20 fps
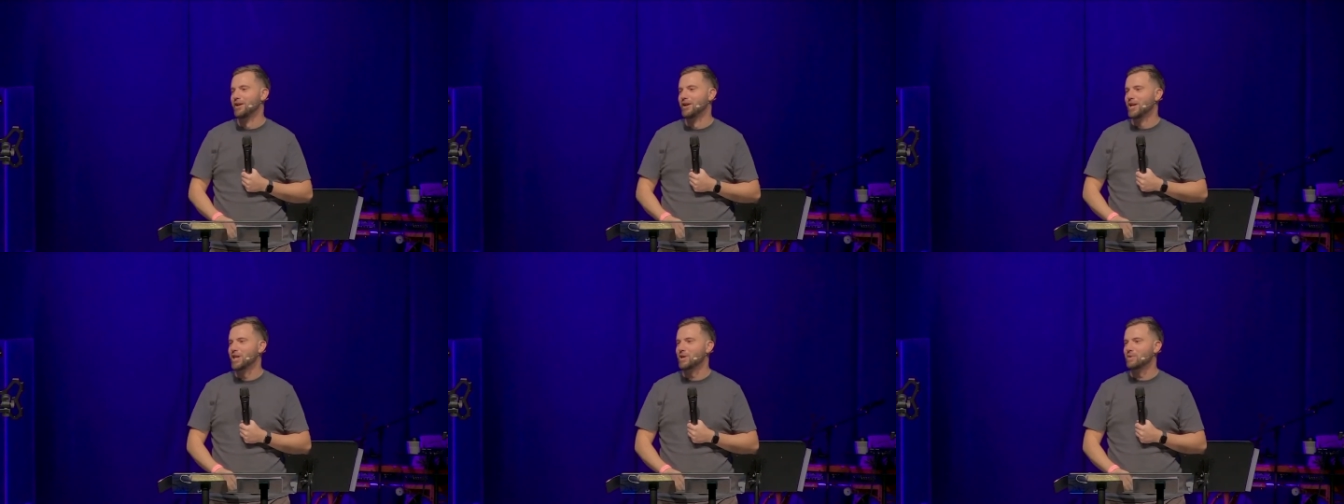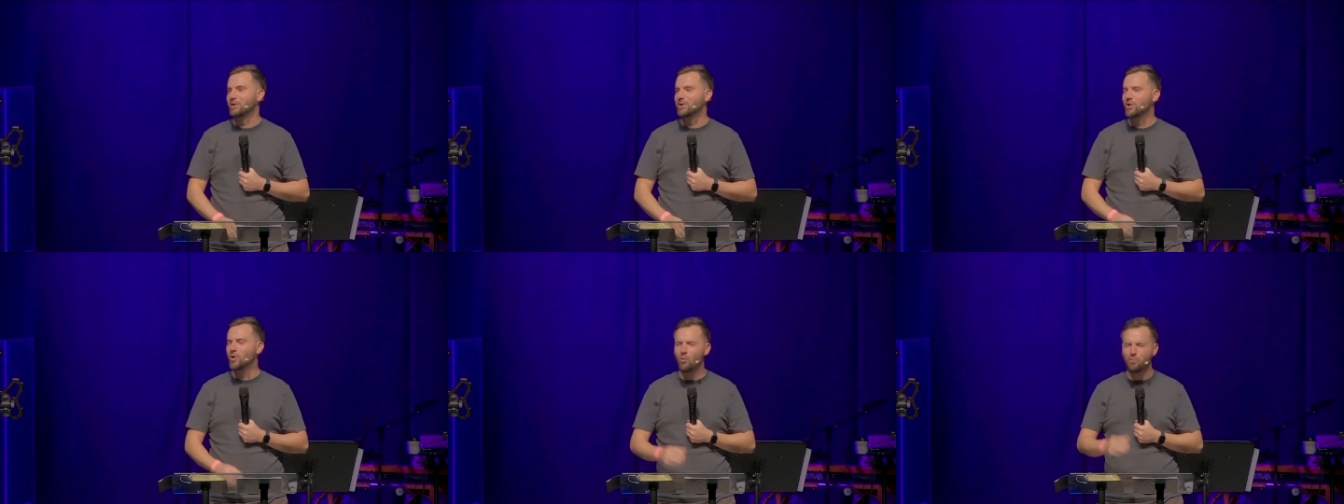that we
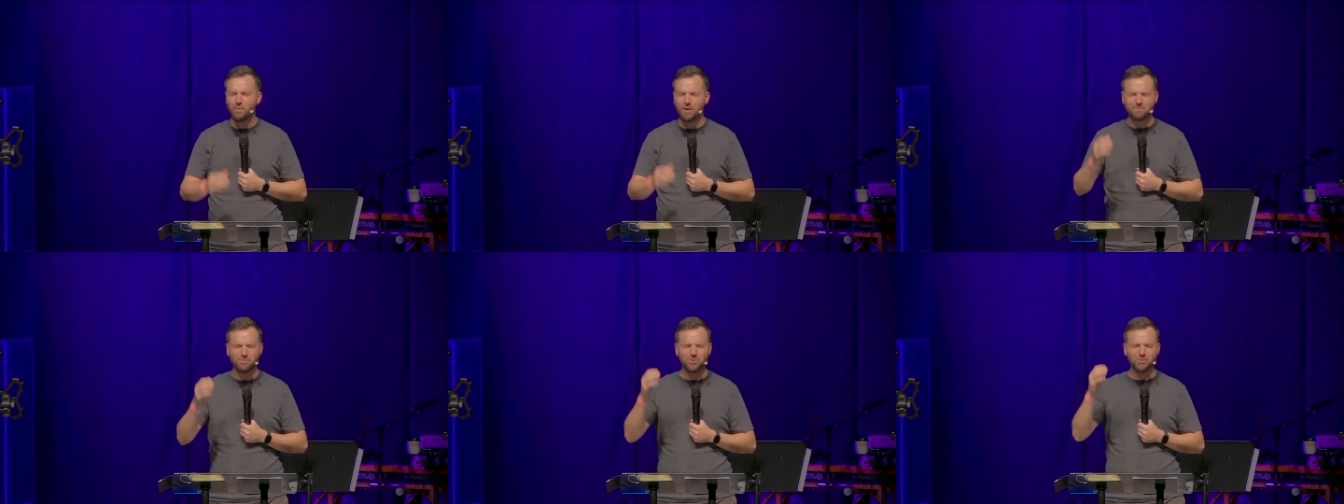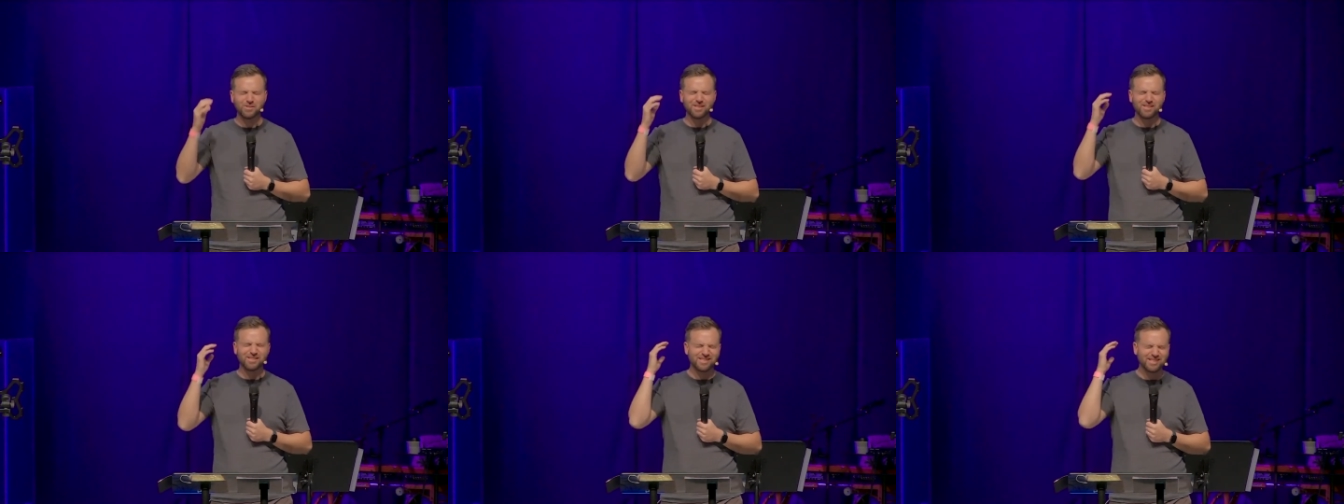call people
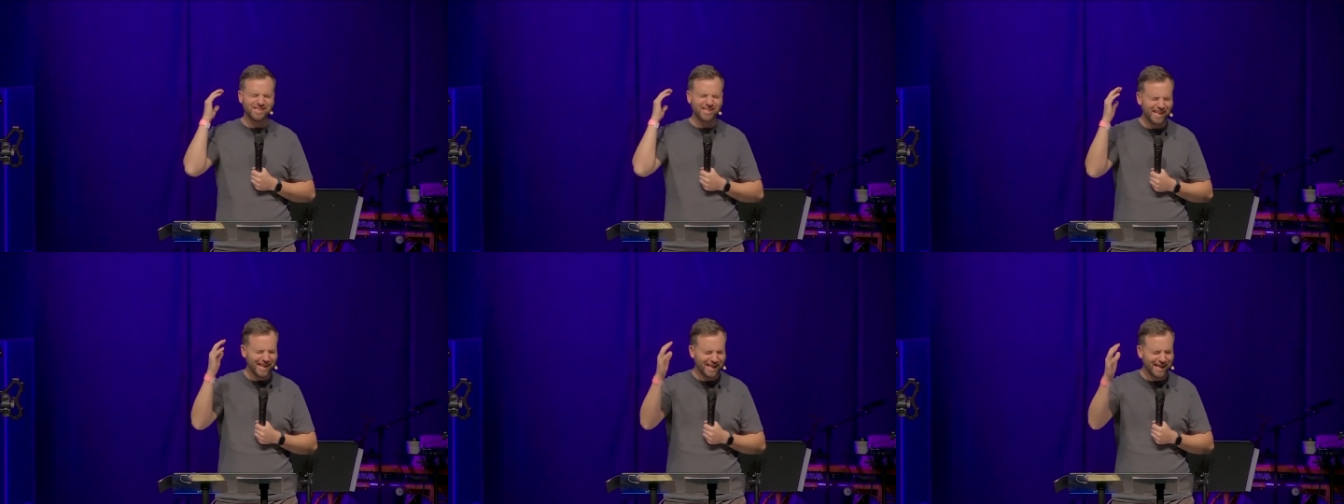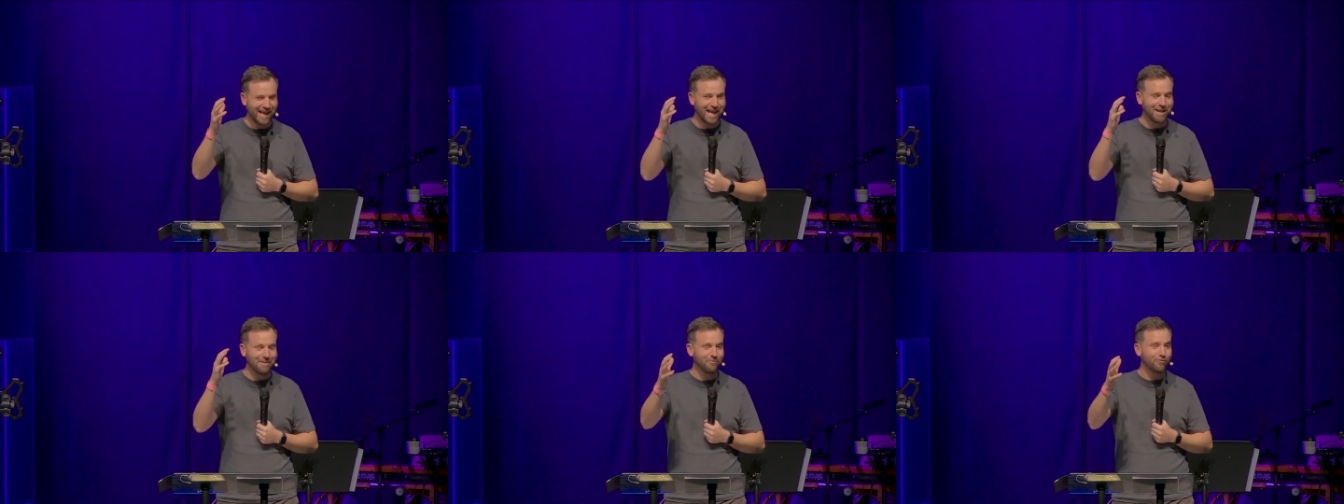to see
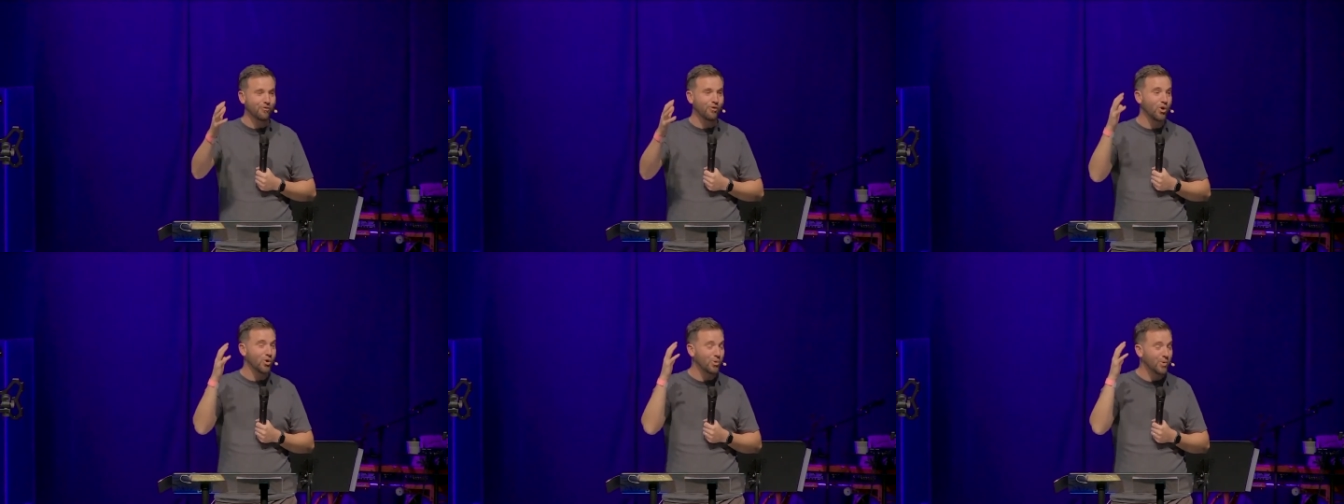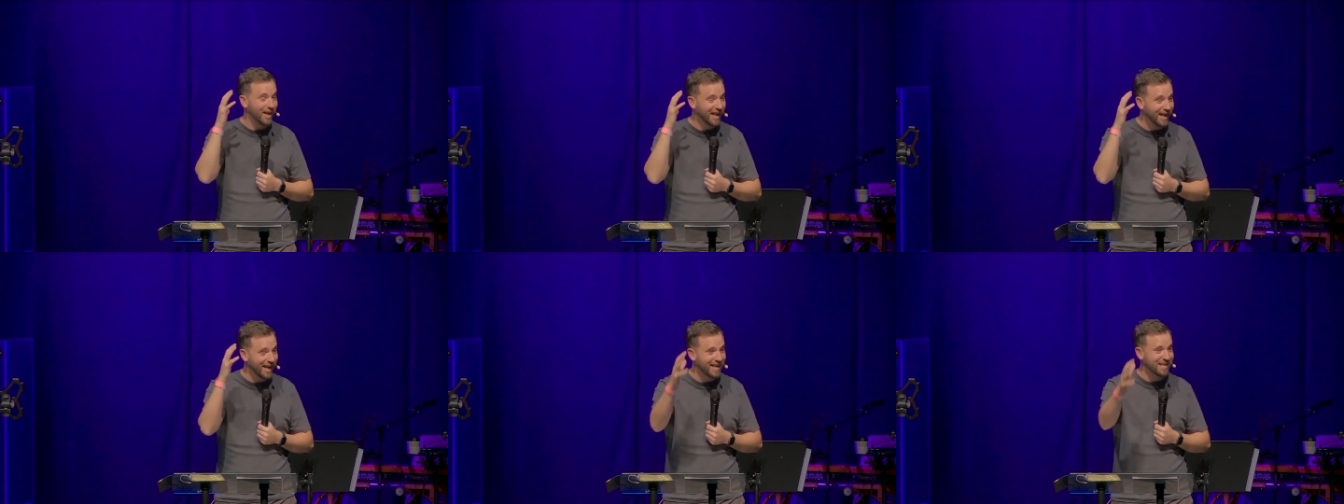Him for who
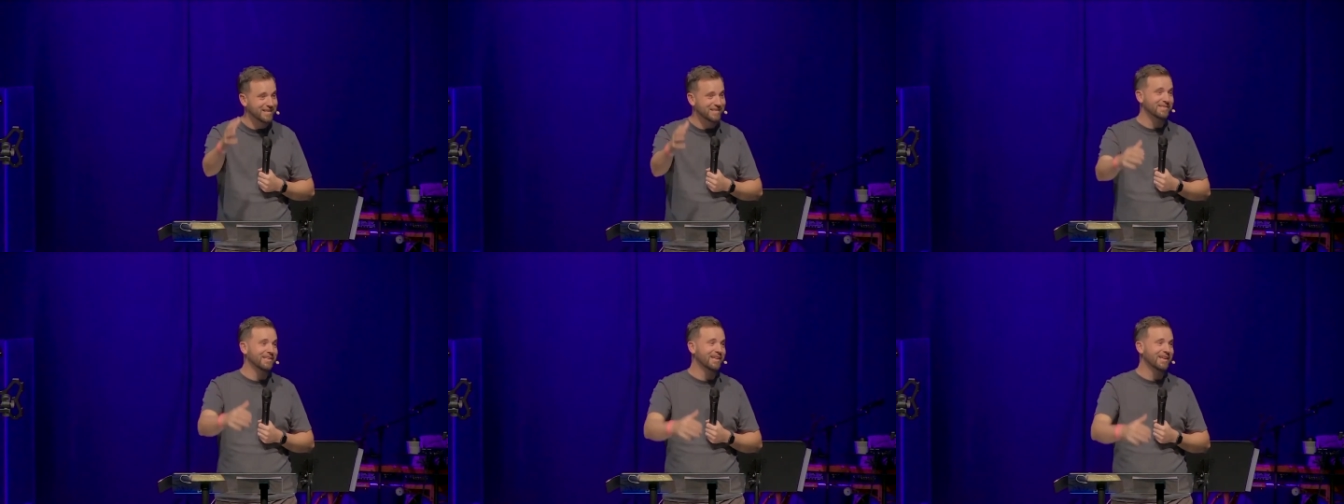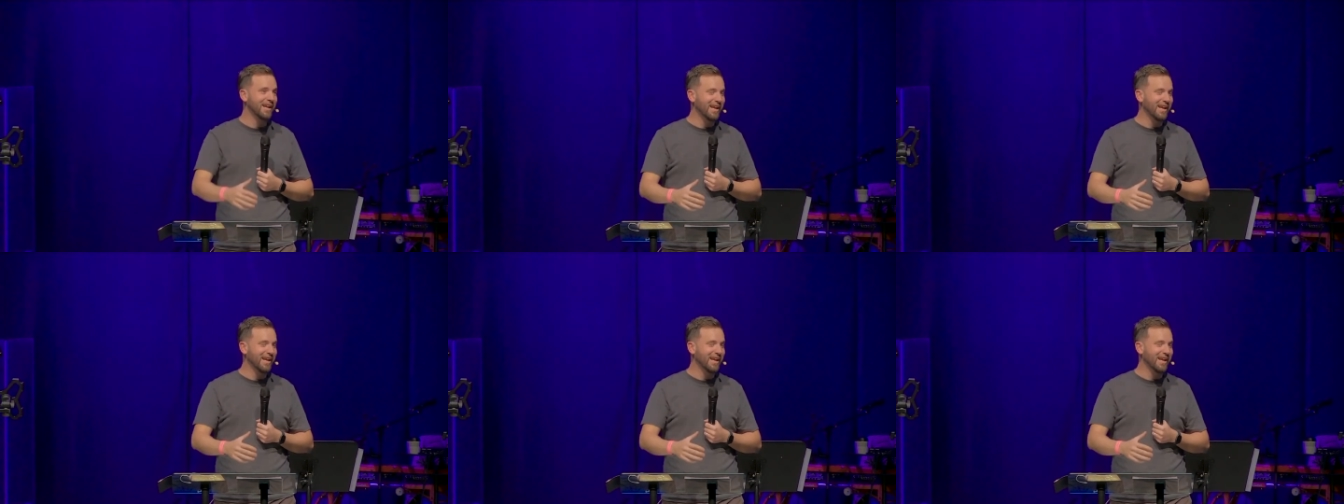He is